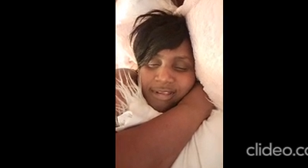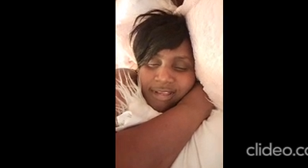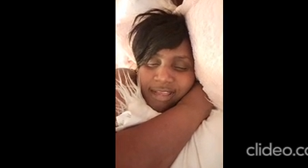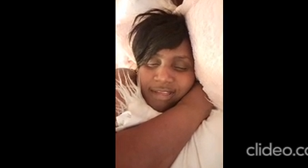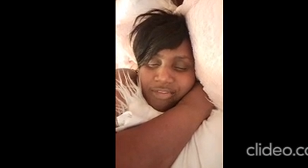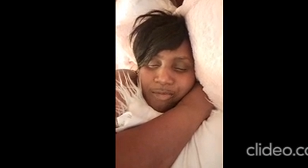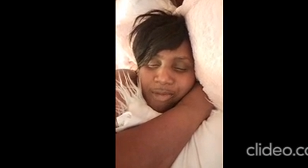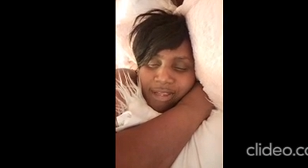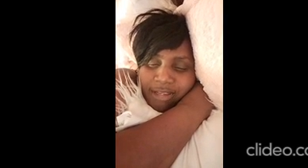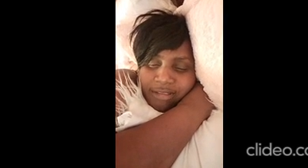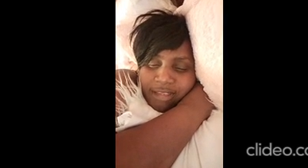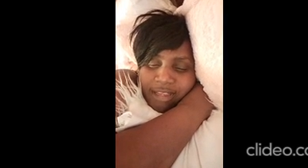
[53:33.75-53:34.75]
Because
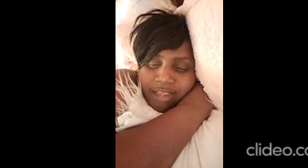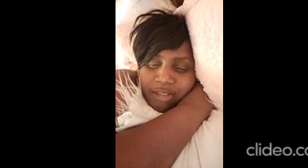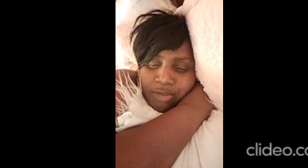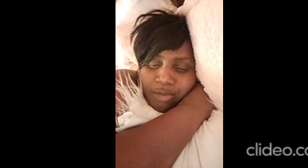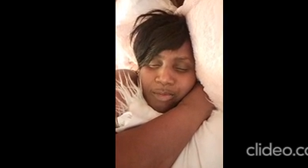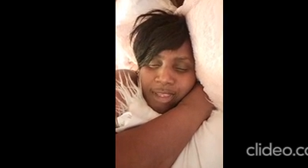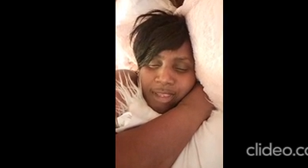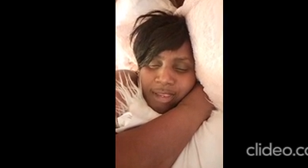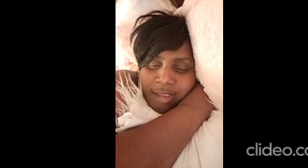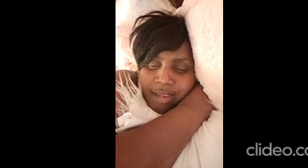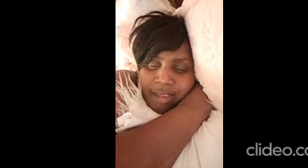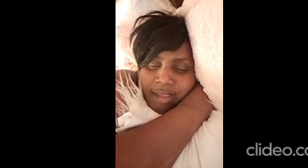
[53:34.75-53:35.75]
somebody sent it to me.
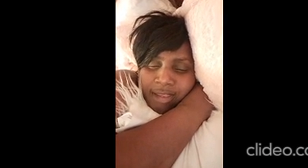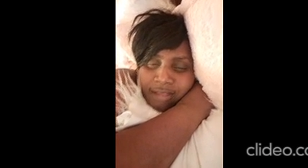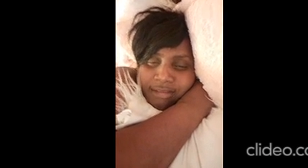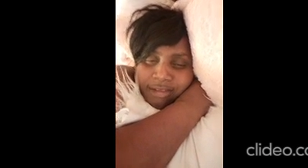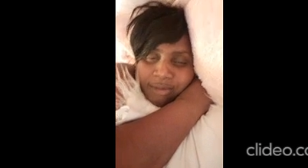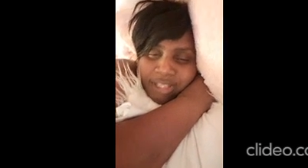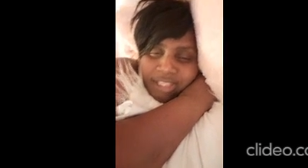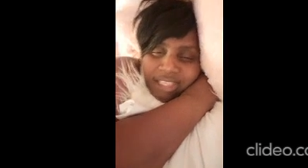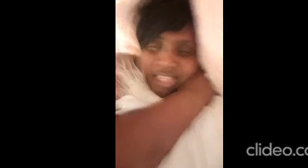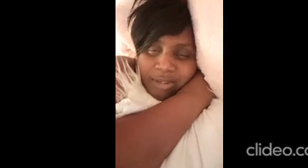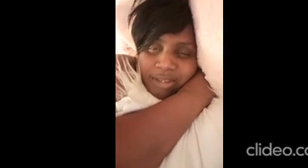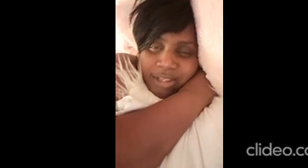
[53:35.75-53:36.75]
Say,
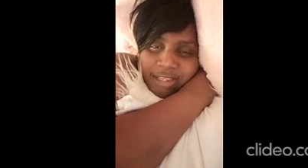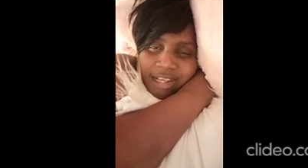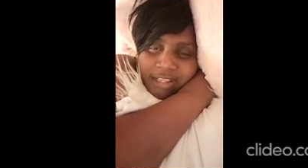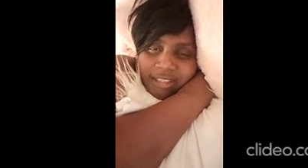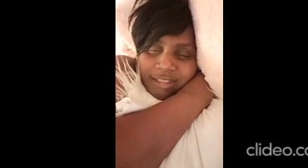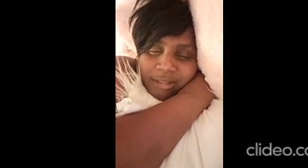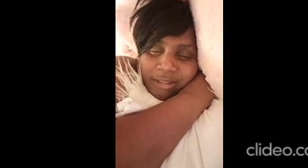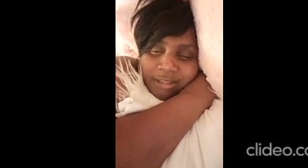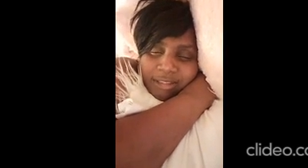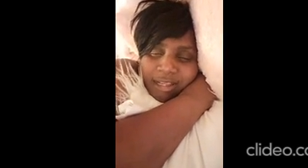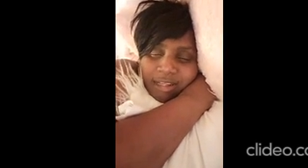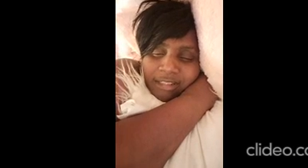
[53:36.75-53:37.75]
what I do you, doc
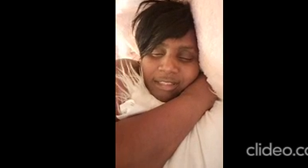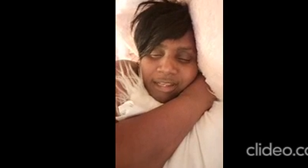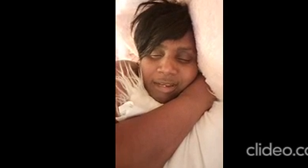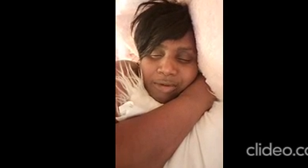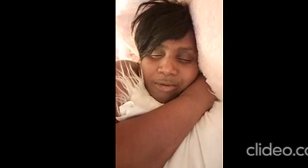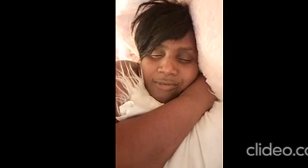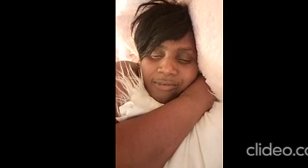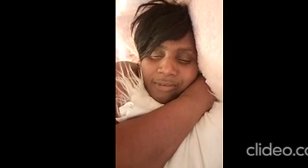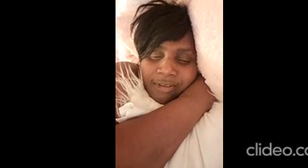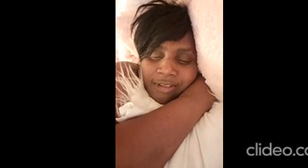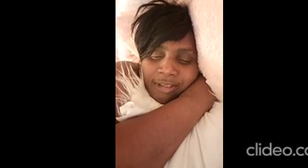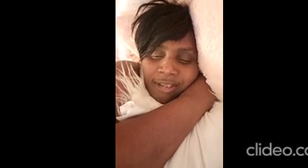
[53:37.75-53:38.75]
doctor love?
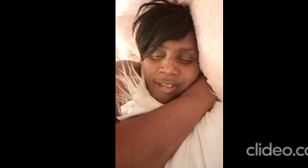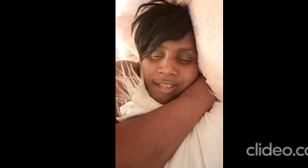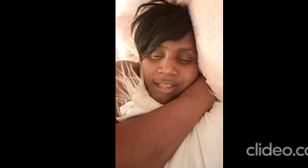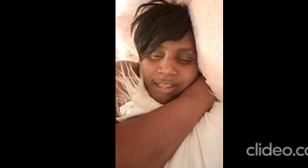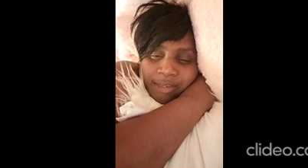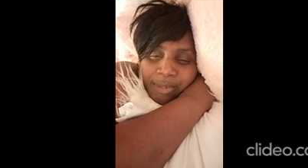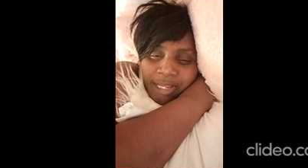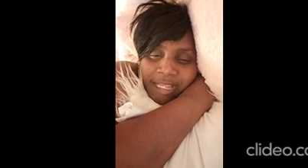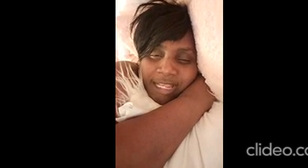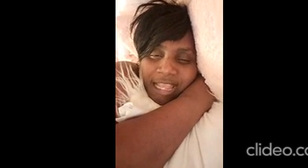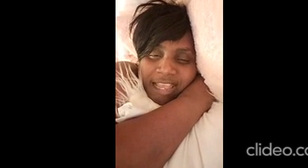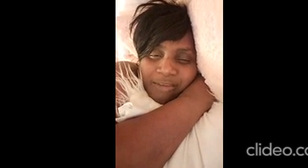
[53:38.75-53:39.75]

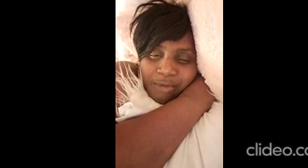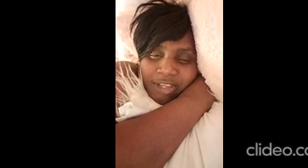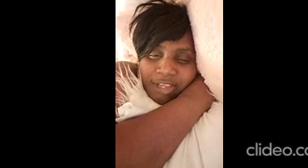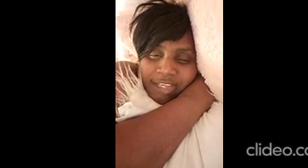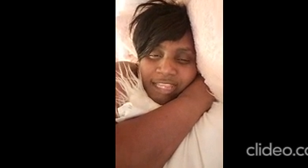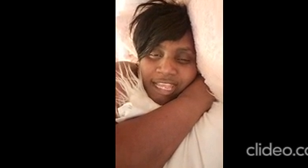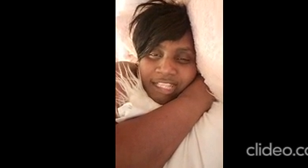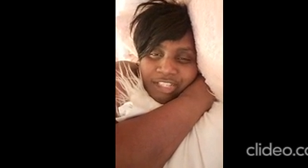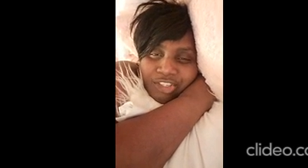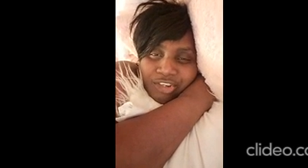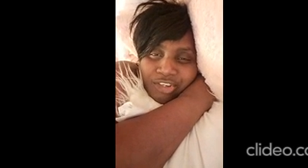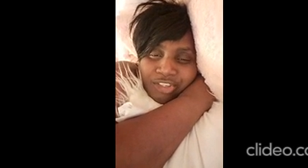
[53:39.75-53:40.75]
Depending life when you're there at
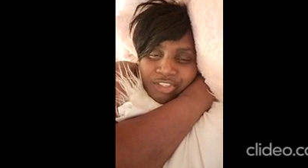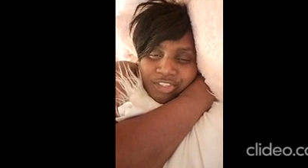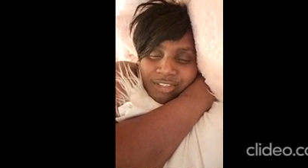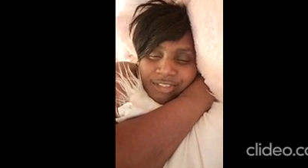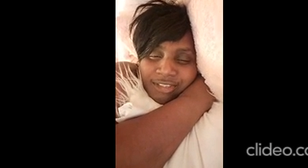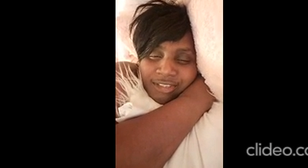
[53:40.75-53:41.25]
church.